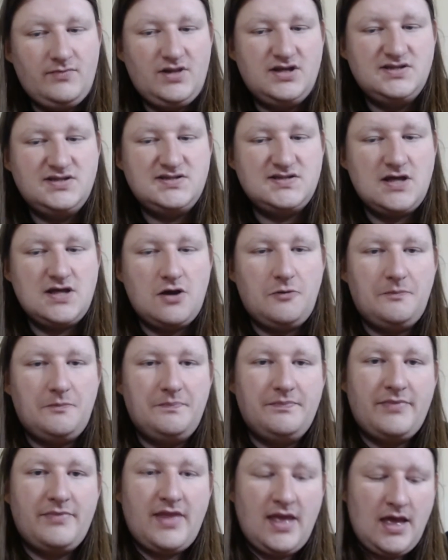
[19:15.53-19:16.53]
So,
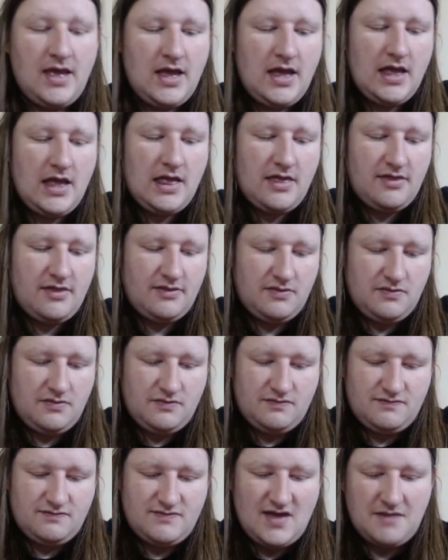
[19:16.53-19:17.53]

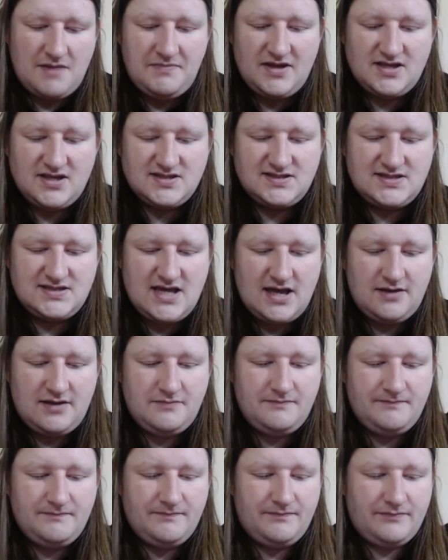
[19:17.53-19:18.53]
that being said,
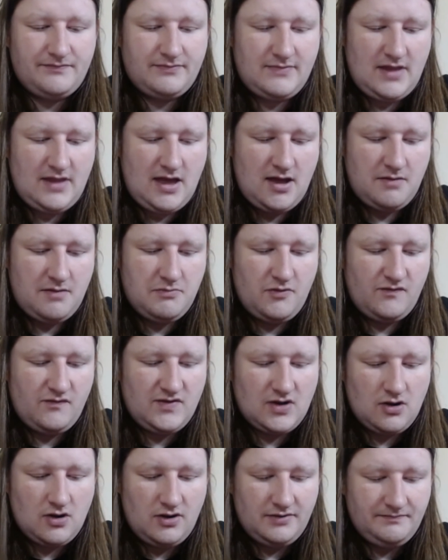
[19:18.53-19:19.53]
moving
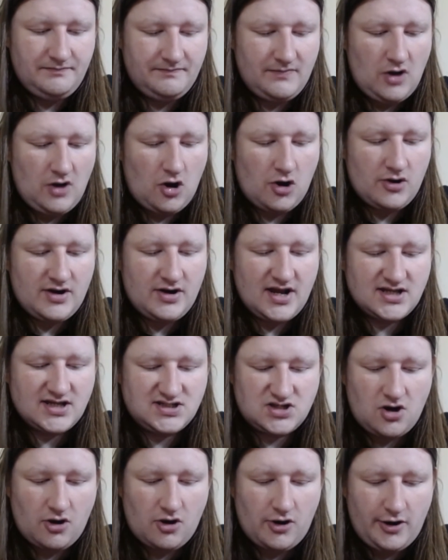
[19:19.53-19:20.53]
on, our next
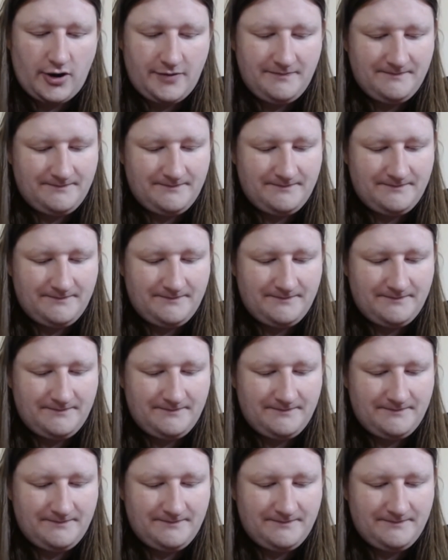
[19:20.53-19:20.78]
card